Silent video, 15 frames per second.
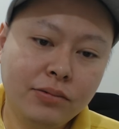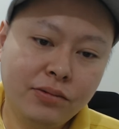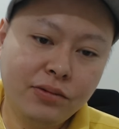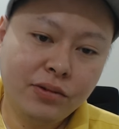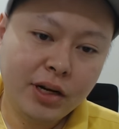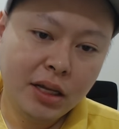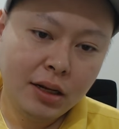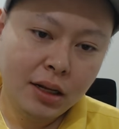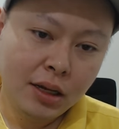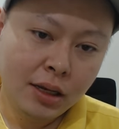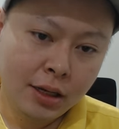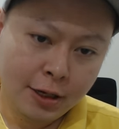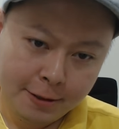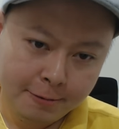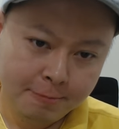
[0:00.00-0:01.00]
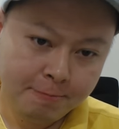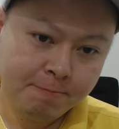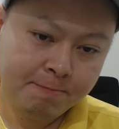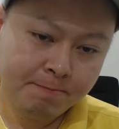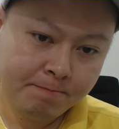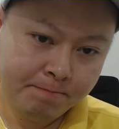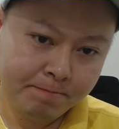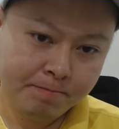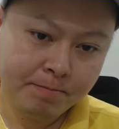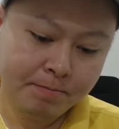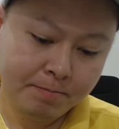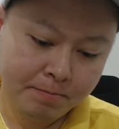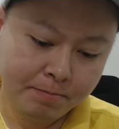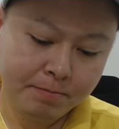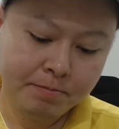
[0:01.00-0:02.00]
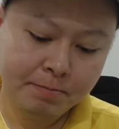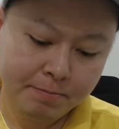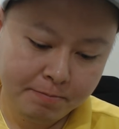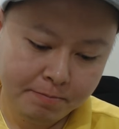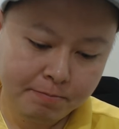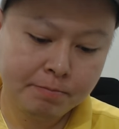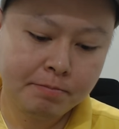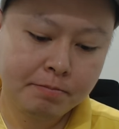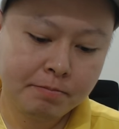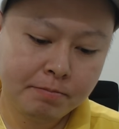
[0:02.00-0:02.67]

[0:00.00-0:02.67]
Finally! Hmm, hmm, hmm.